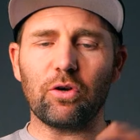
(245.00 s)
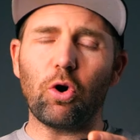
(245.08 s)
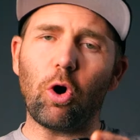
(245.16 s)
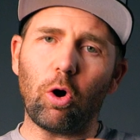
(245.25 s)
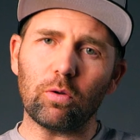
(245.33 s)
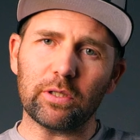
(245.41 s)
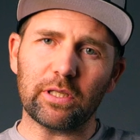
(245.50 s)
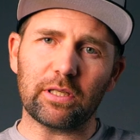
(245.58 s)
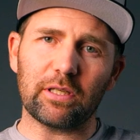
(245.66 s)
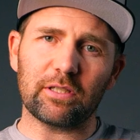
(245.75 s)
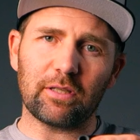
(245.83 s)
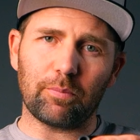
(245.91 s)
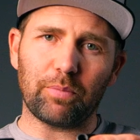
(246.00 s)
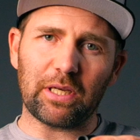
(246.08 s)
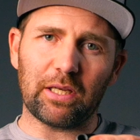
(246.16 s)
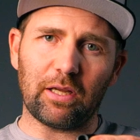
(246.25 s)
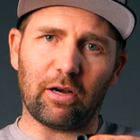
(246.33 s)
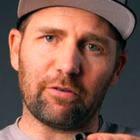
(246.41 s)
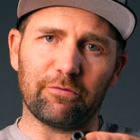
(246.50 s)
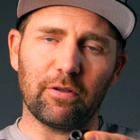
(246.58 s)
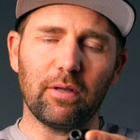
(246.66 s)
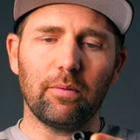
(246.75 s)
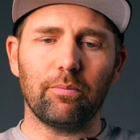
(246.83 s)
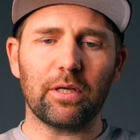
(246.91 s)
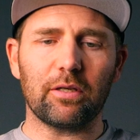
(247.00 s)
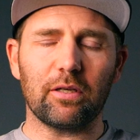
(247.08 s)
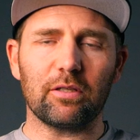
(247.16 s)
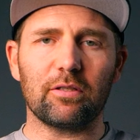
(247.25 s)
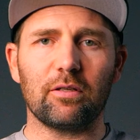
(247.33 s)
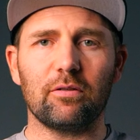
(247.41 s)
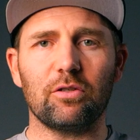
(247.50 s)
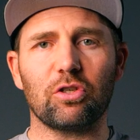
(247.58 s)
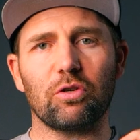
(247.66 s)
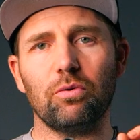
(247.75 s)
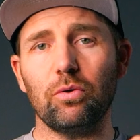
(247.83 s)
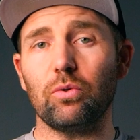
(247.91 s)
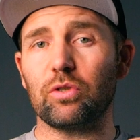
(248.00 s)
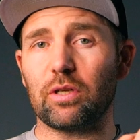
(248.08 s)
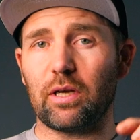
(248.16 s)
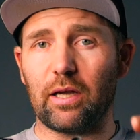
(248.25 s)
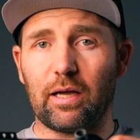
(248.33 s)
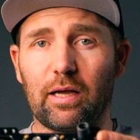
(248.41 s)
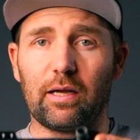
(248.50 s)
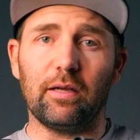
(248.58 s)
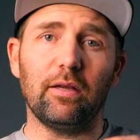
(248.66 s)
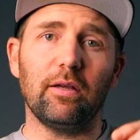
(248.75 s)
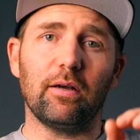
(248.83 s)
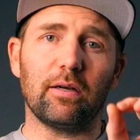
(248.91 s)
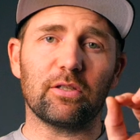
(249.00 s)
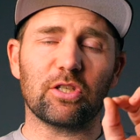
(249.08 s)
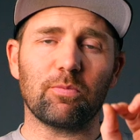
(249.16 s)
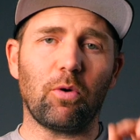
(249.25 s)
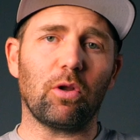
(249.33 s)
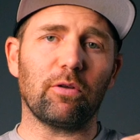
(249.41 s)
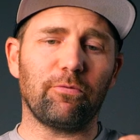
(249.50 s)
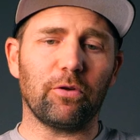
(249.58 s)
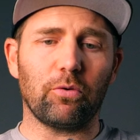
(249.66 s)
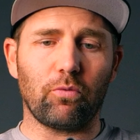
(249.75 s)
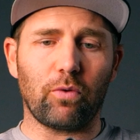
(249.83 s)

the hole in it is not big enough because the screws are, are smaller for the